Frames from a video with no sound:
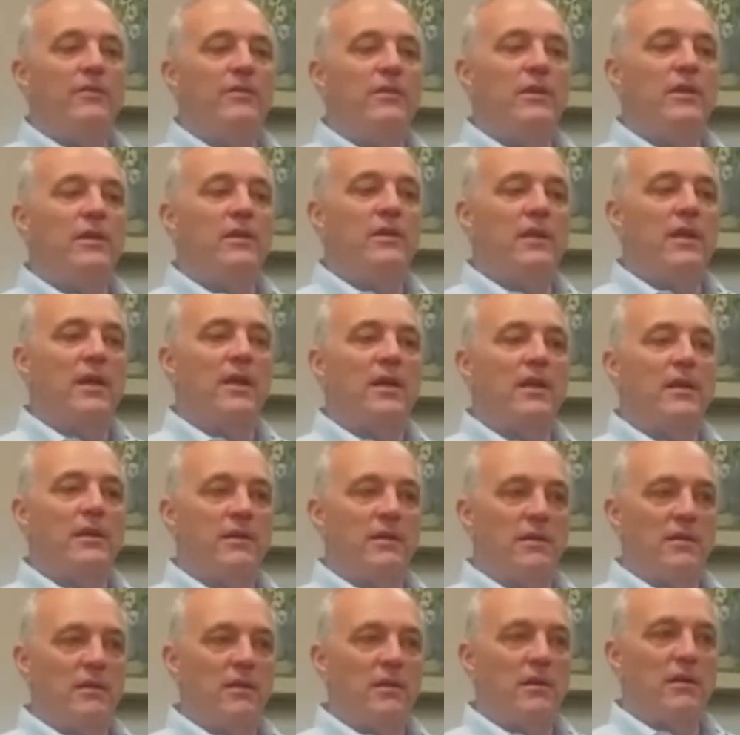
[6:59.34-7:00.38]
And then
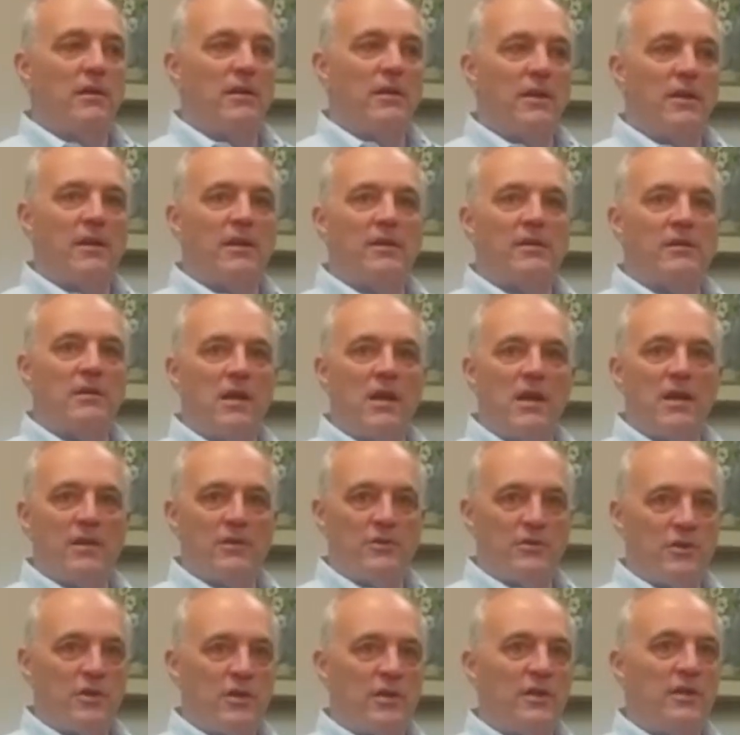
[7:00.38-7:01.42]
they can
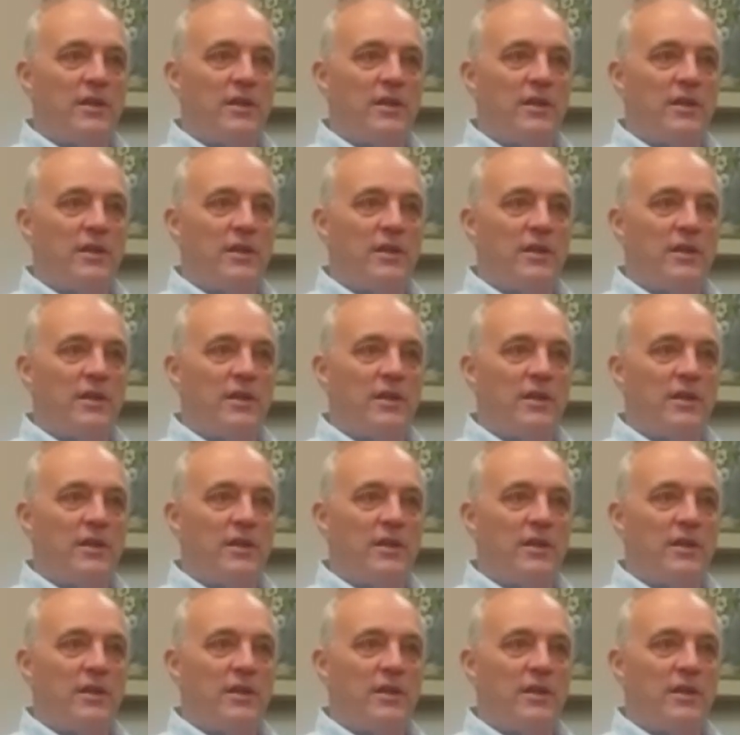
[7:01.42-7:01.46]
acknowledge it.